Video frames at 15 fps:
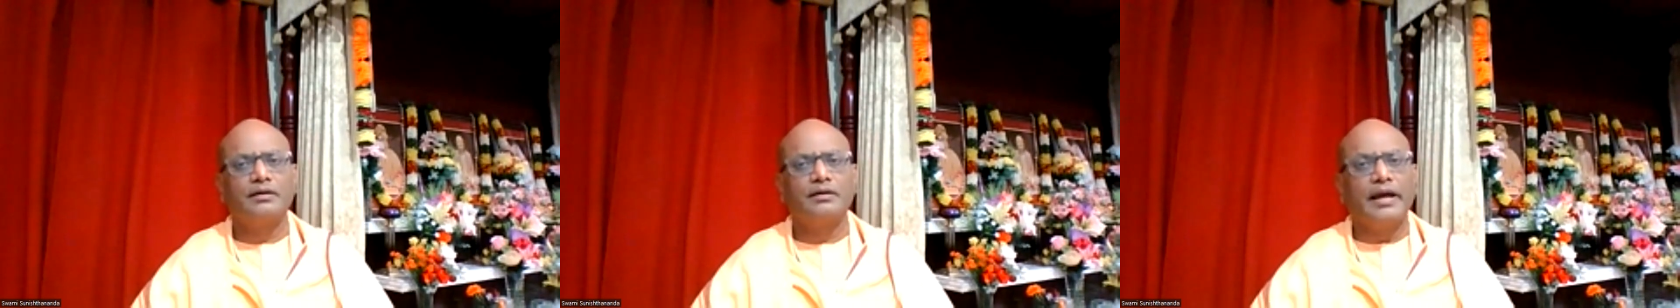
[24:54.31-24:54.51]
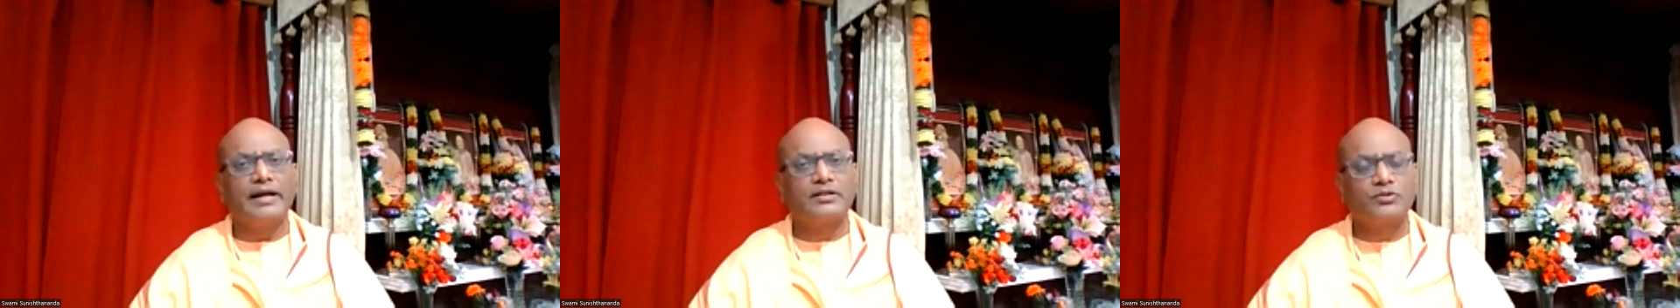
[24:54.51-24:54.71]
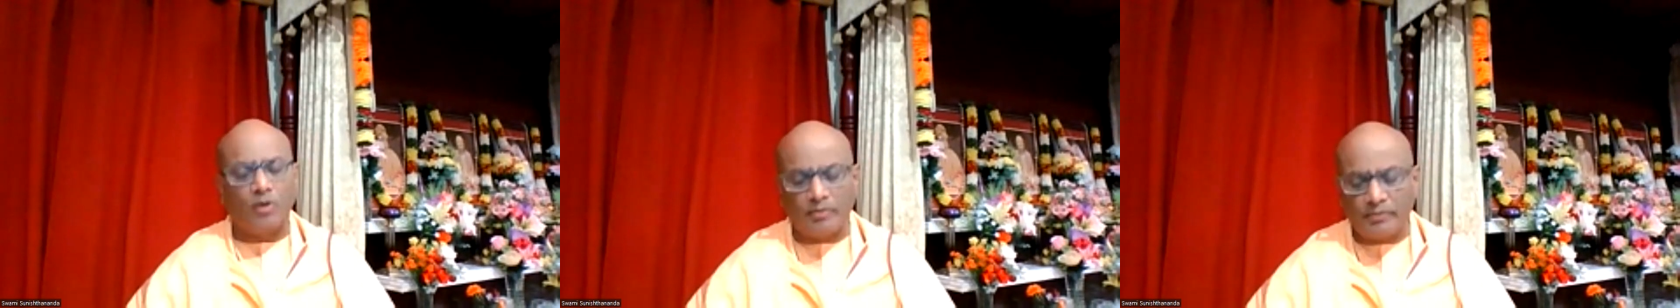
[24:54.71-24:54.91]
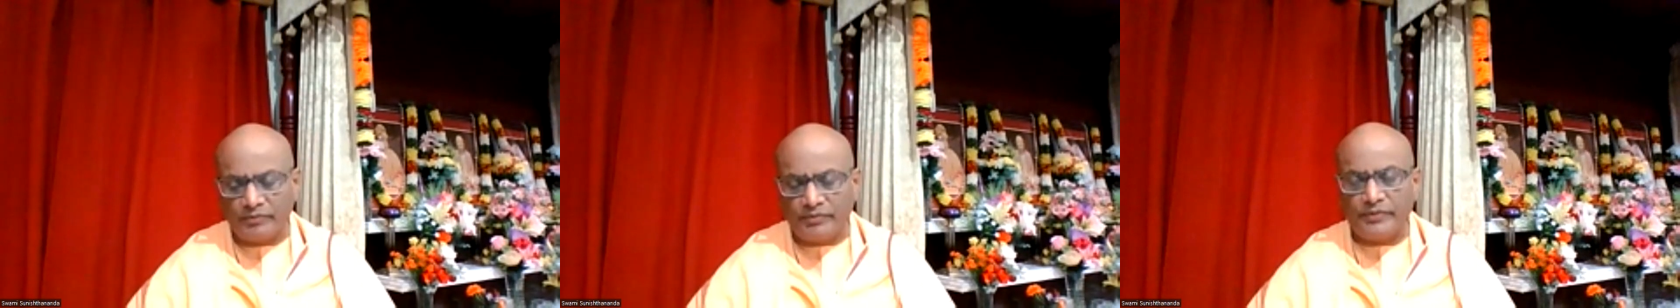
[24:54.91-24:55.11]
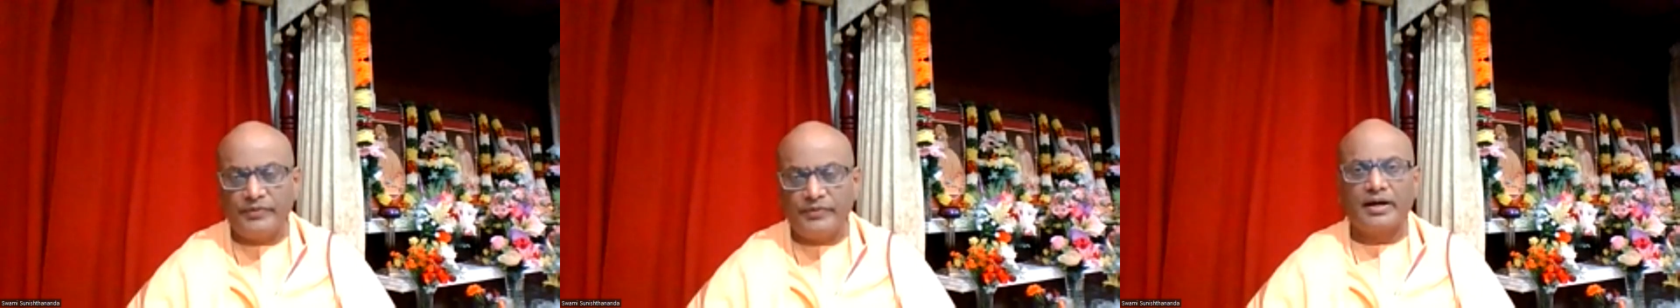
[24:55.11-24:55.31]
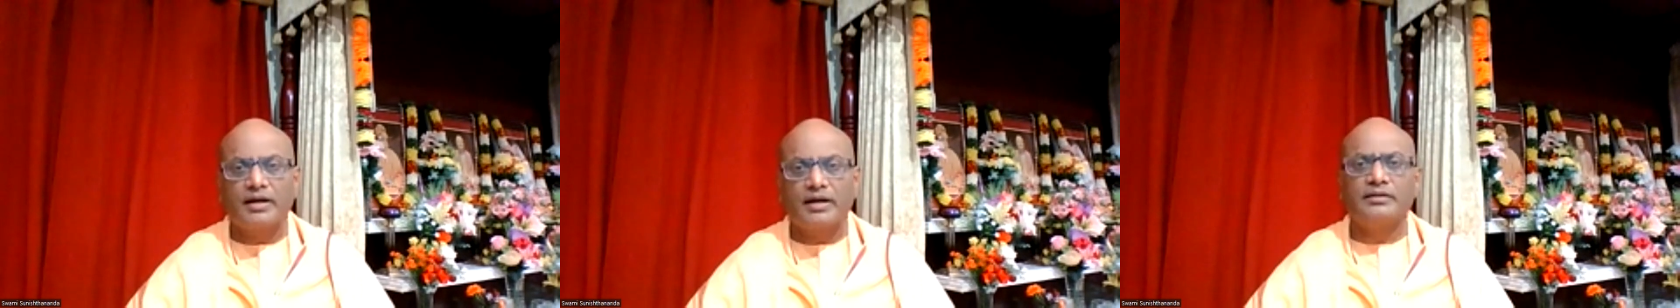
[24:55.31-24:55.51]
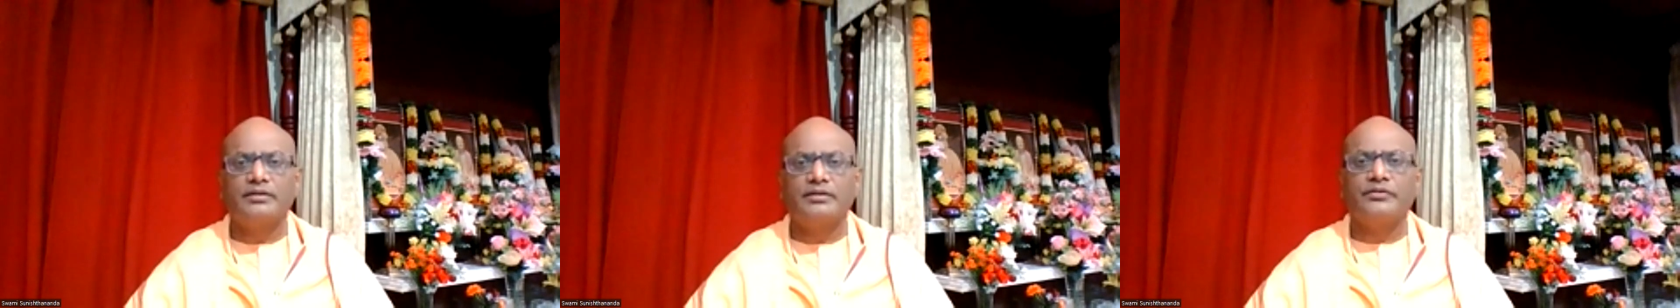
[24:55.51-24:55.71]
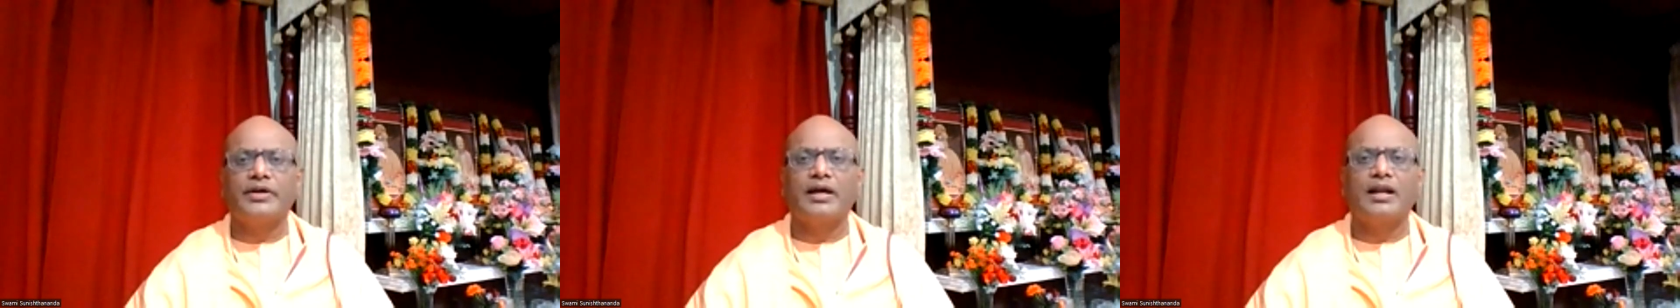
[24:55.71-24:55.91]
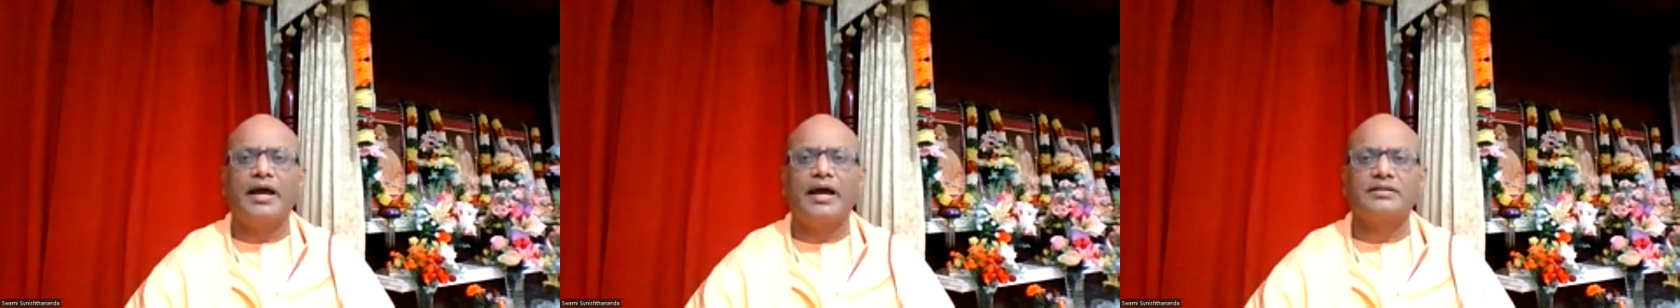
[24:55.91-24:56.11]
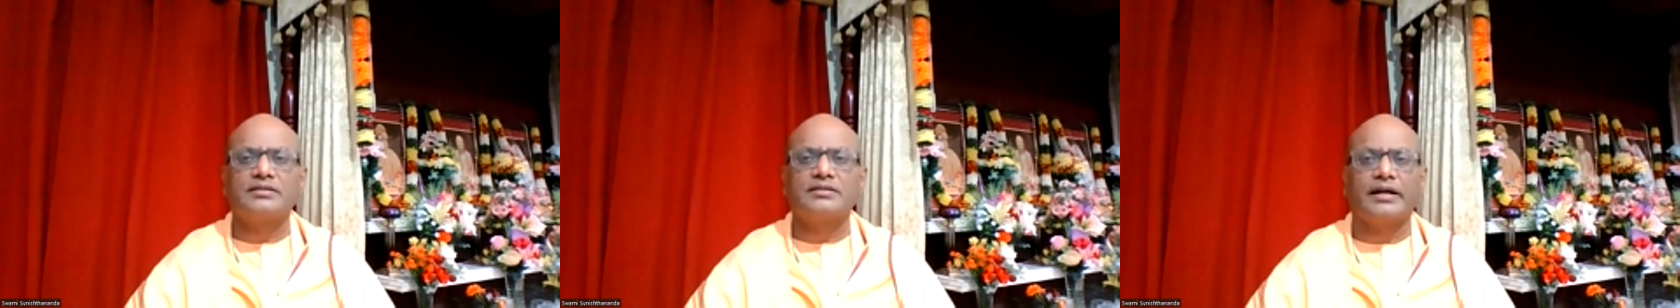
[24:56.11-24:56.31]
And Swami Vivekananda
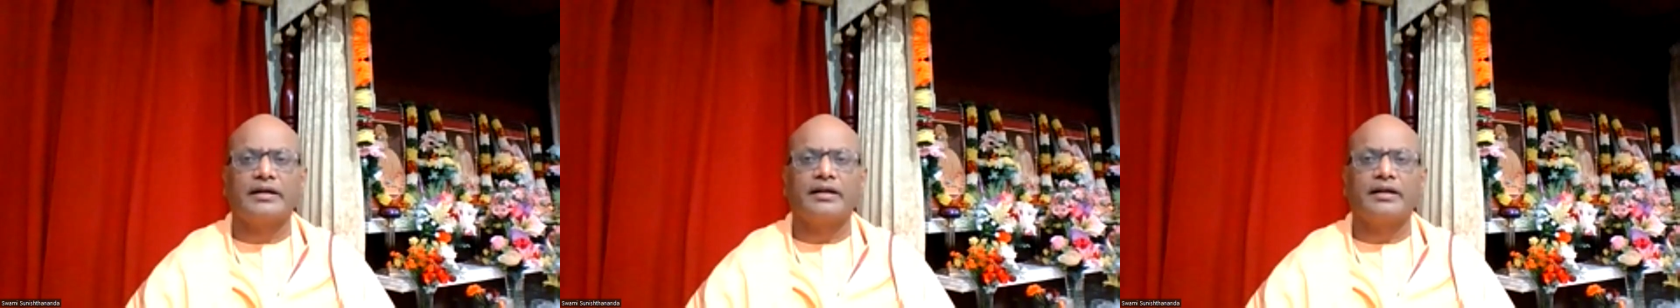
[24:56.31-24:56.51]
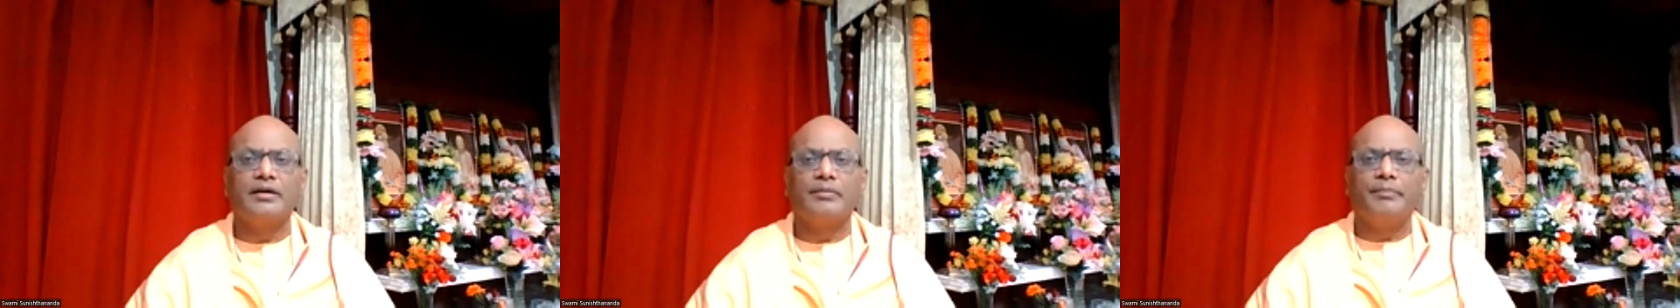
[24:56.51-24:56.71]
realized that